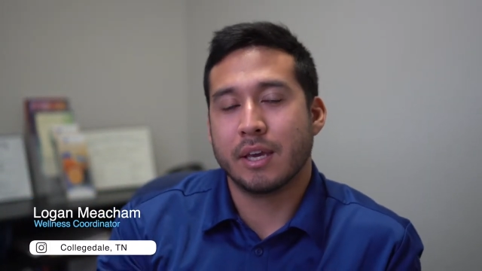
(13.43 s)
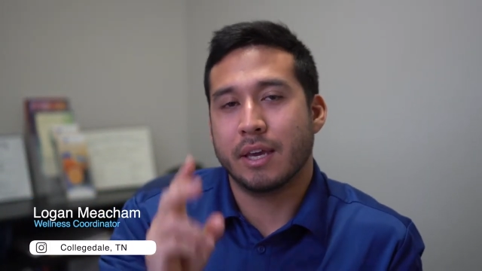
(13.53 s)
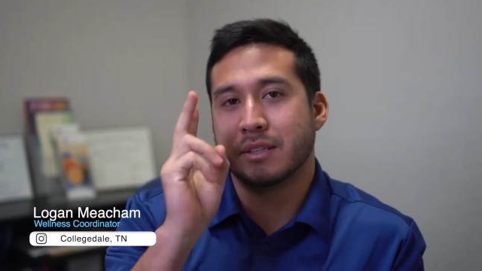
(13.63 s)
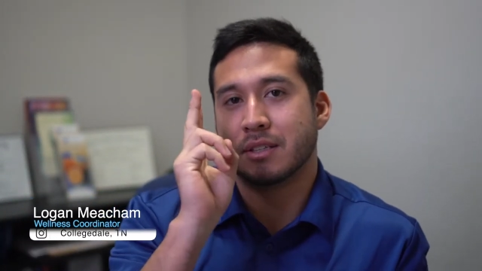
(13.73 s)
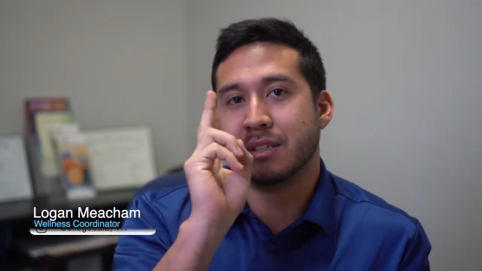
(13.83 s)

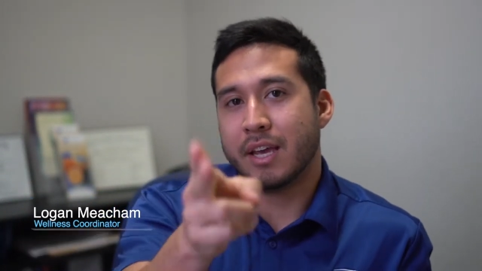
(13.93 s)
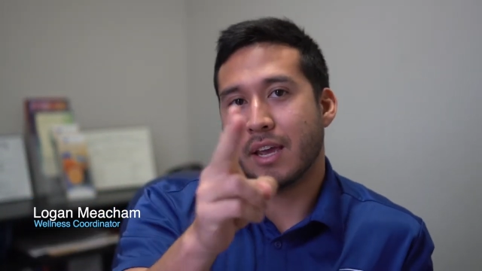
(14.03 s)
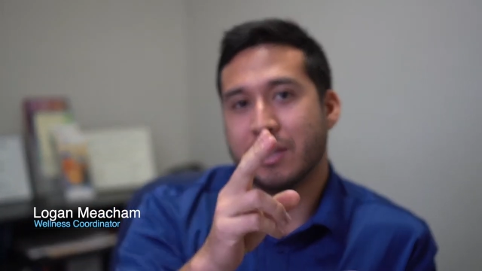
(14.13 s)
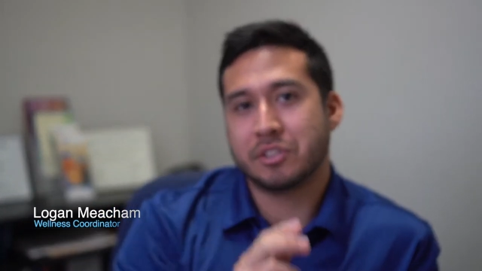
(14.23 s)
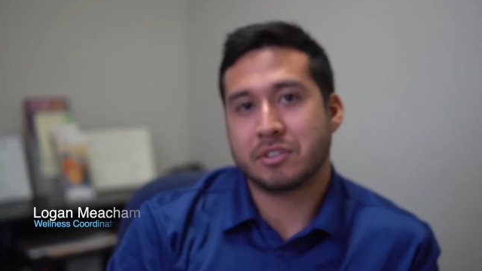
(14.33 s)
and
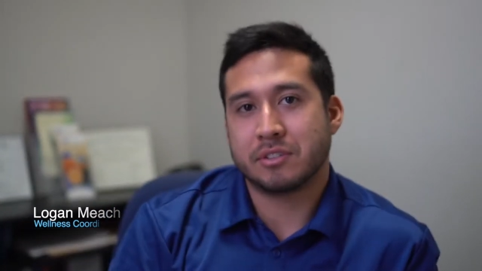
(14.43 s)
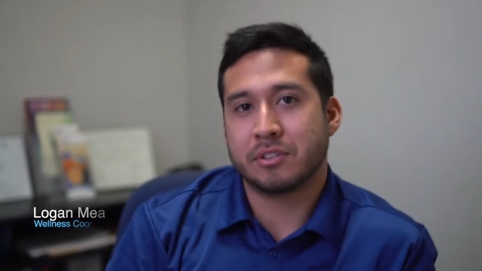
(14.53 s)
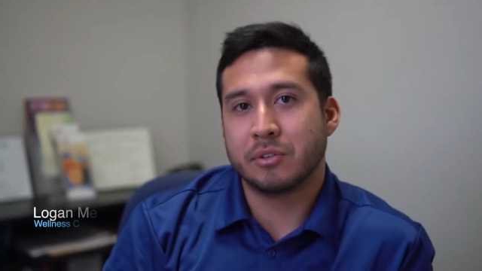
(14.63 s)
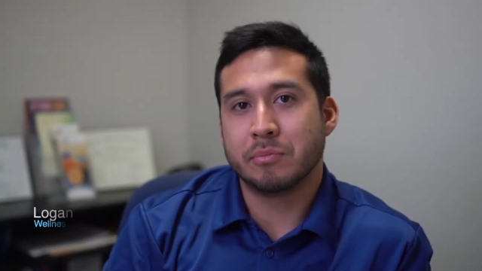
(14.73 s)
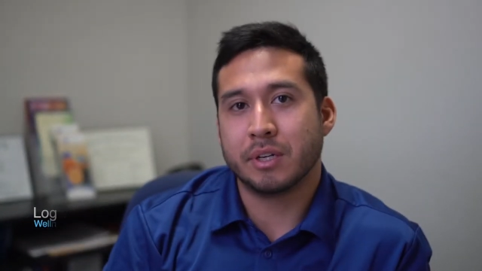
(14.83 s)
today's
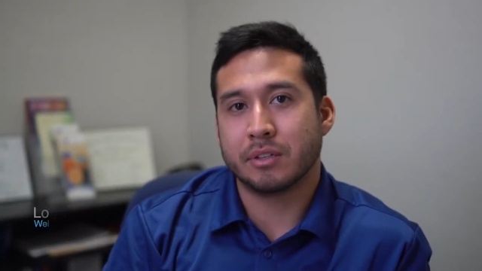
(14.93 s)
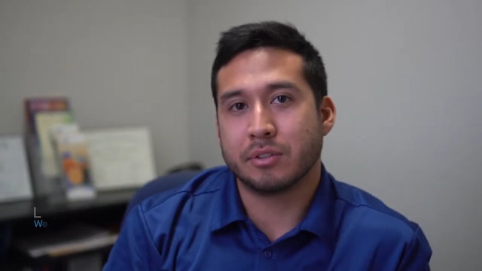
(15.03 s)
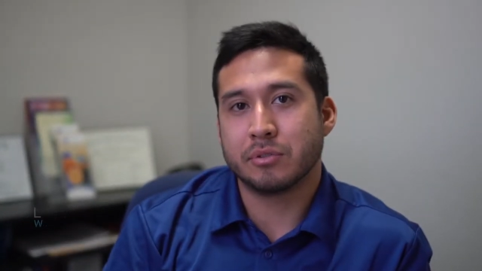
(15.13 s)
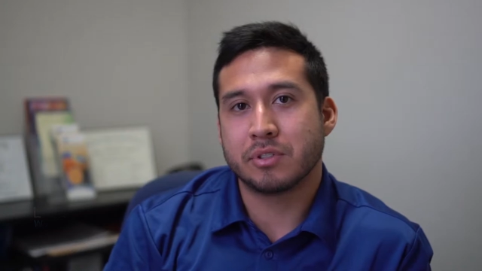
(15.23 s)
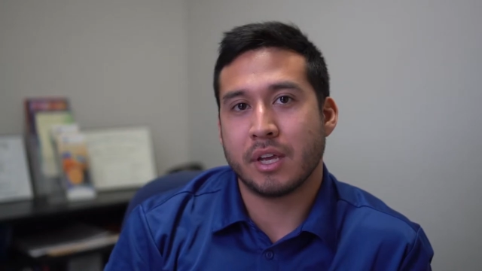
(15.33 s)
2 Minute
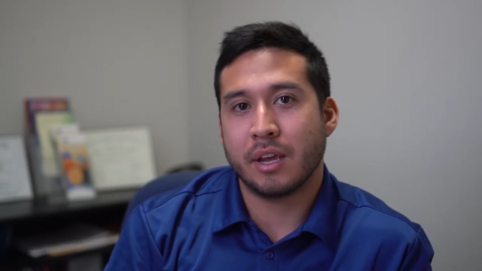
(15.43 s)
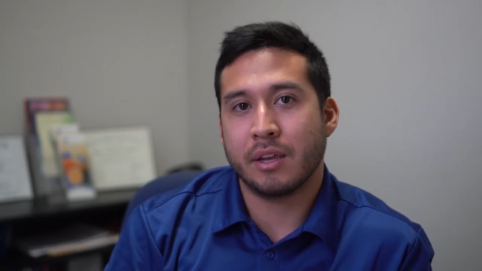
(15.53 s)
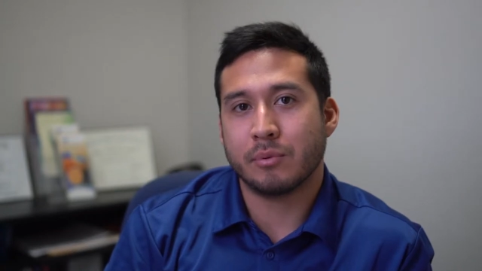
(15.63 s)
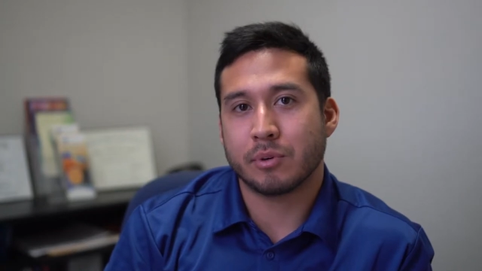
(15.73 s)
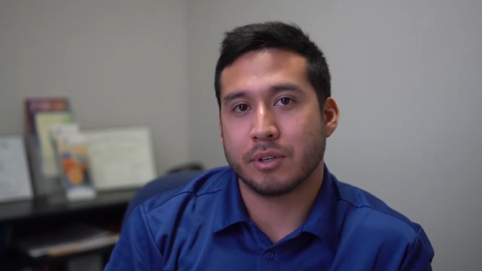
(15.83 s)

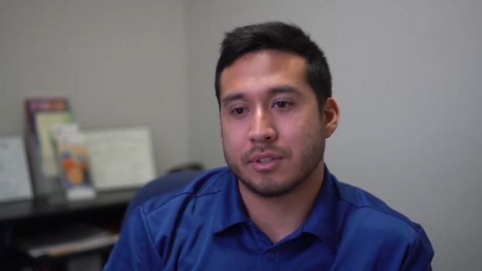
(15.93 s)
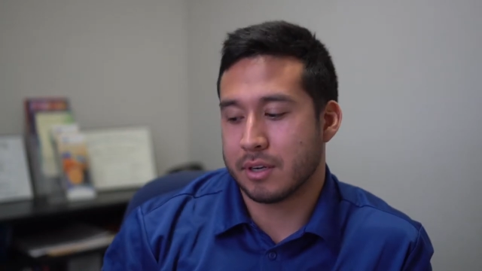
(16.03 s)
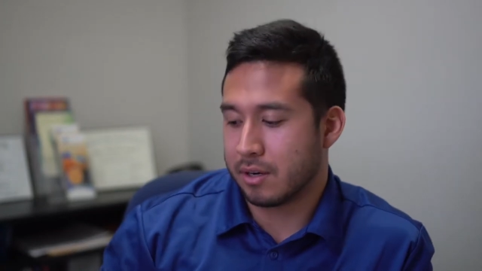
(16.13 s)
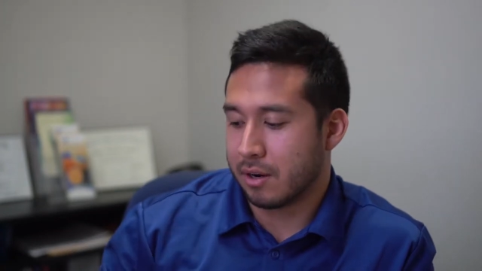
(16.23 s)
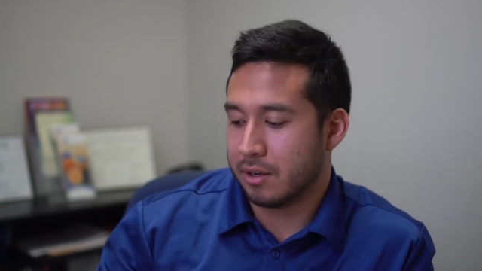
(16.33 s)
Tuesday, we're gonna
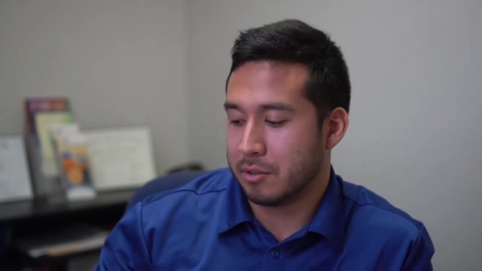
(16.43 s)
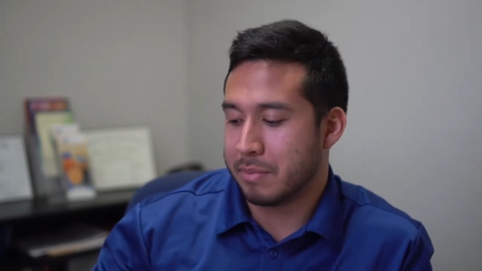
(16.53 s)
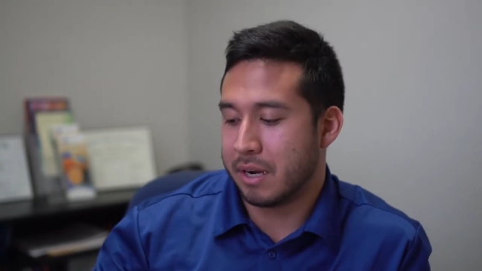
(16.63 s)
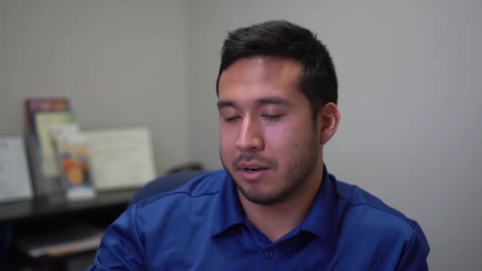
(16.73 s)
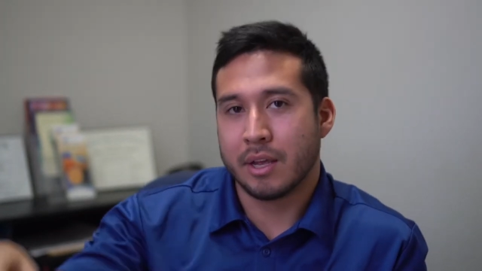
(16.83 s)
talk all
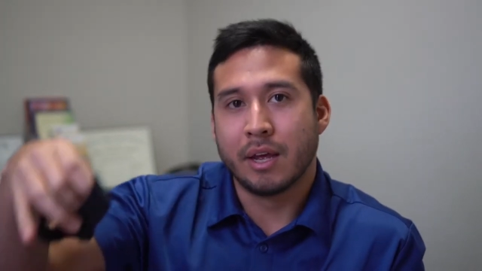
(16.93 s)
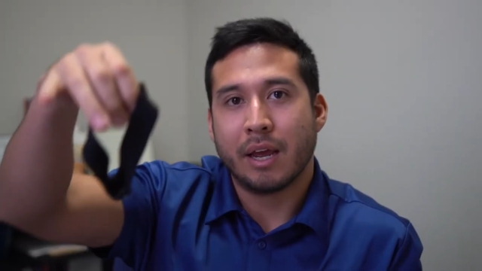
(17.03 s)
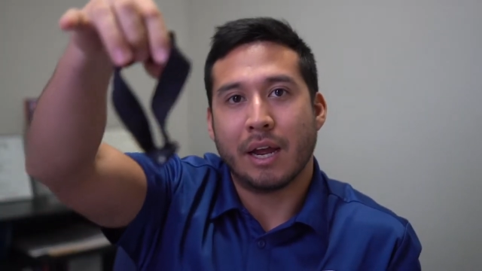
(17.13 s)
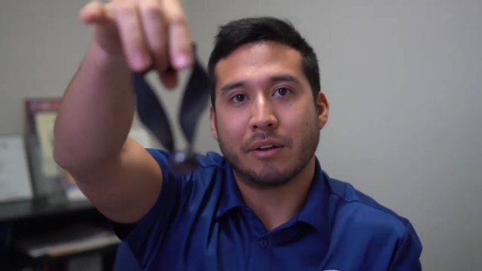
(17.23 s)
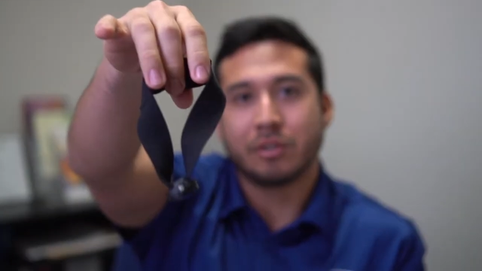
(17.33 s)
about
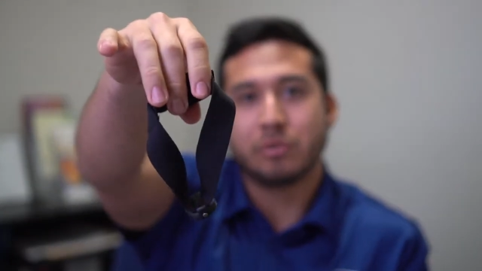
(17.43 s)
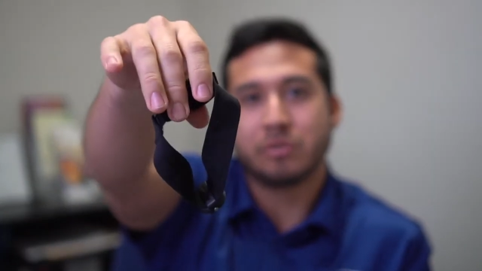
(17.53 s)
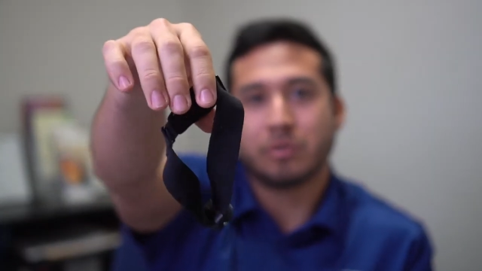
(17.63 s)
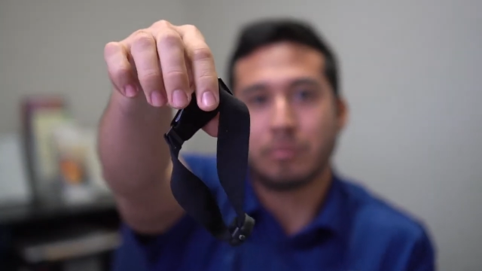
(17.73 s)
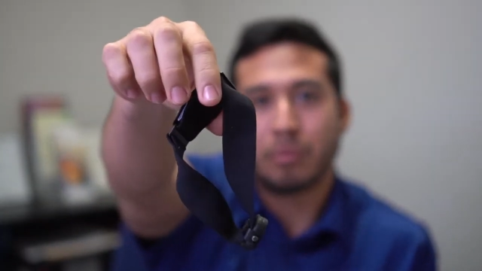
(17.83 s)
how to
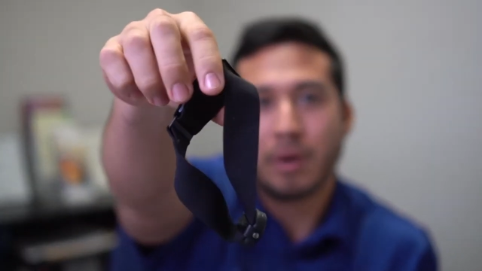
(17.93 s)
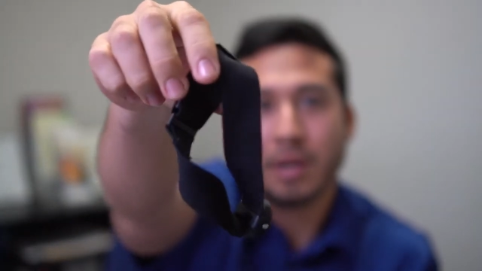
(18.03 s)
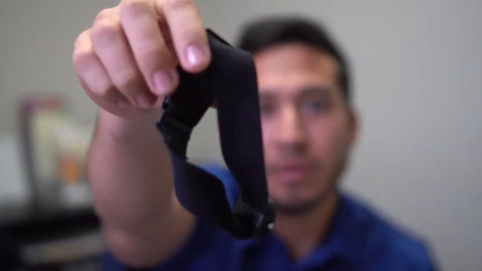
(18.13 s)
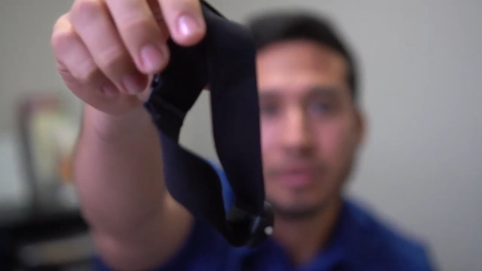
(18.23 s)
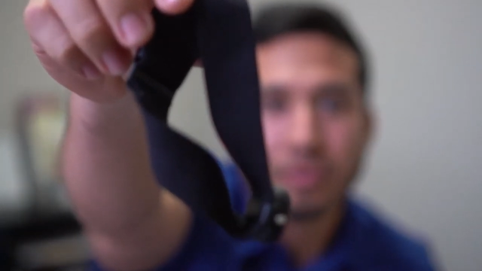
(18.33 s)
use your
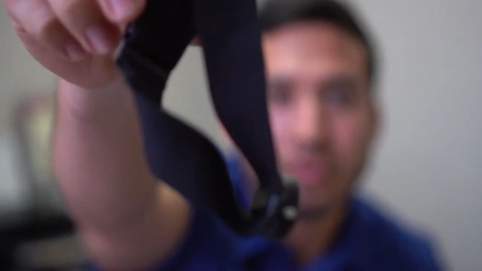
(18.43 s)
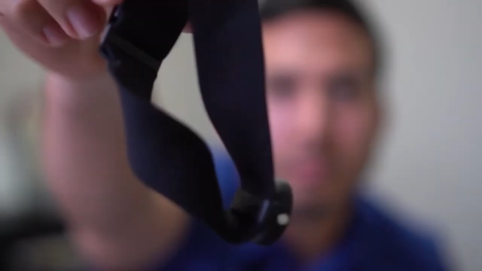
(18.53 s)
brand new